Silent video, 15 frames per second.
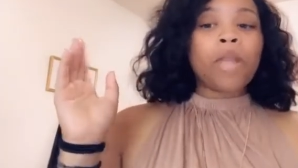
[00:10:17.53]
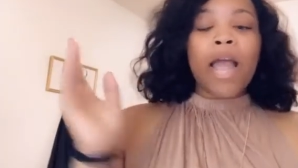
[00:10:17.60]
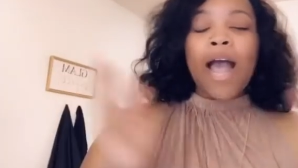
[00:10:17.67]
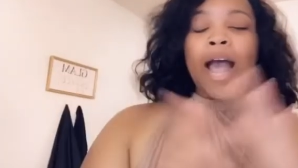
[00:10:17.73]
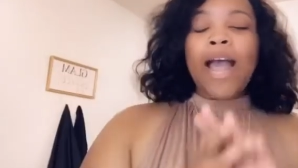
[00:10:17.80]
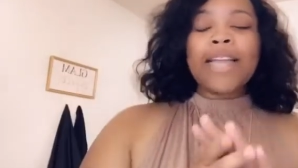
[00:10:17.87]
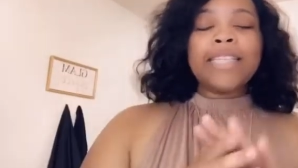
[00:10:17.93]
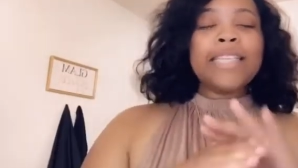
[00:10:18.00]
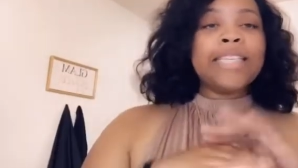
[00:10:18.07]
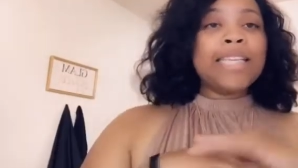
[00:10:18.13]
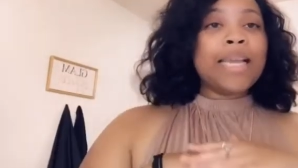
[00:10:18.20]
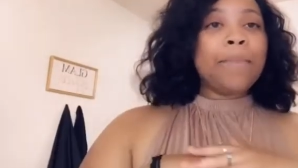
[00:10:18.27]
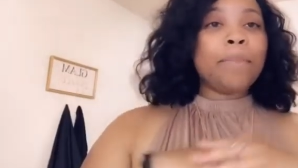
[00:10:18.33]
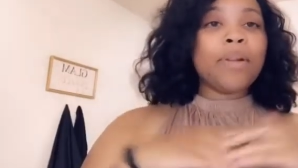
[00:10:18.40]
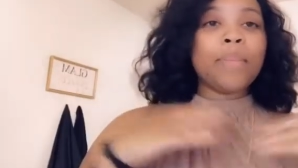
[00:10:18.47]
I
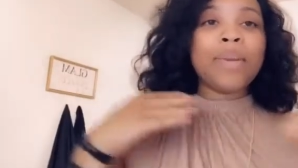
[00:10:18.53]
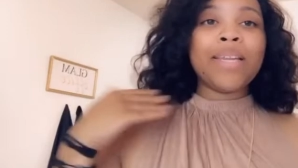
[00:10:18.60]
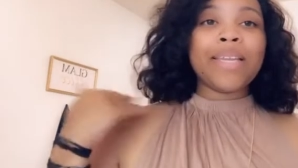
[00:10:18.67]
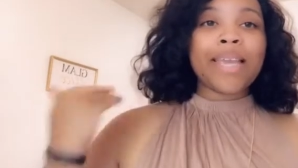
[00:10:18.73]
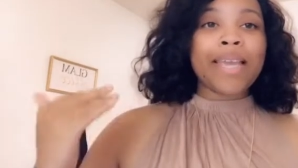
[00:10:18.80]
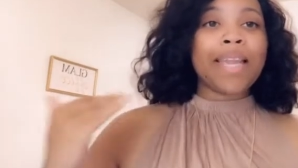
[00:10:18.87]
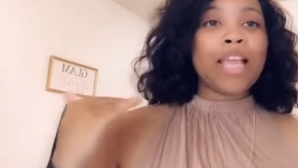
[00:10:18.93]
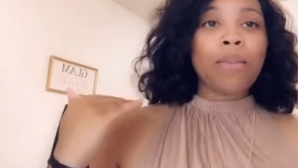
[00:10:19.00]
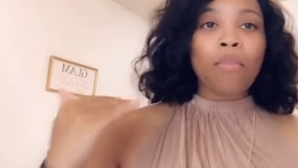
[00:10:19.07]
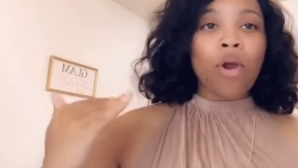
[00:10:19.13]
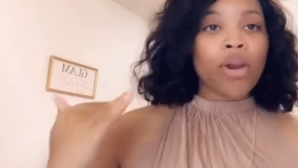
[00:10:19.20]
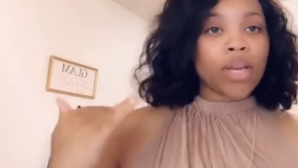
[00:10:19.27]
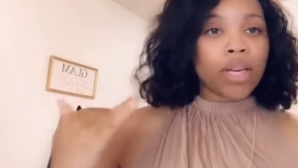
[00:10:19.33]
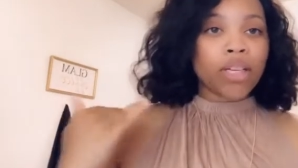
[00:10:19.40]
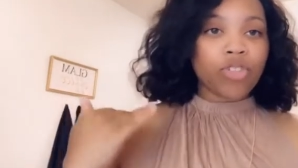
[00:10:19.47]
didn't implement any
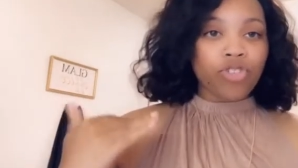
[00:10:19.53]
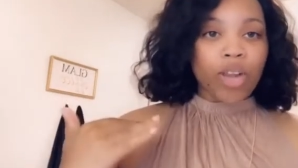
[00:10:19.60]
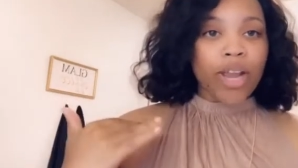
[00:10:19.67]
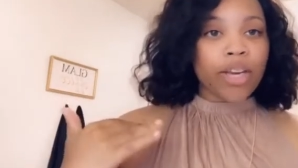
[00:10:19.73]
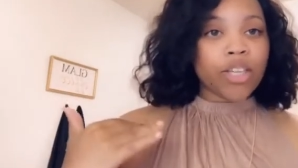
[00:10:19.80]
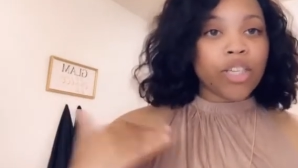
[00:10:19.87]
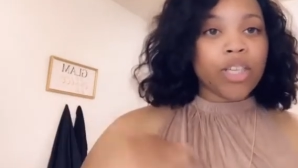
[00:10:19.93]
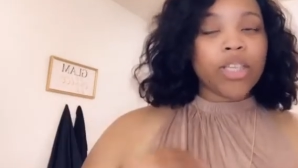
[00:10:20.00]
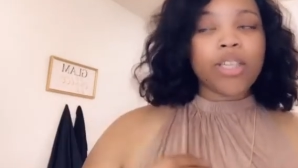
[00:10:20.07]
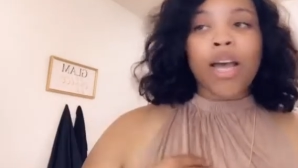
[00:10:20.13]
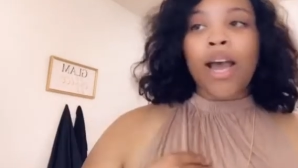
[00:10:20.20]
marketing strategies.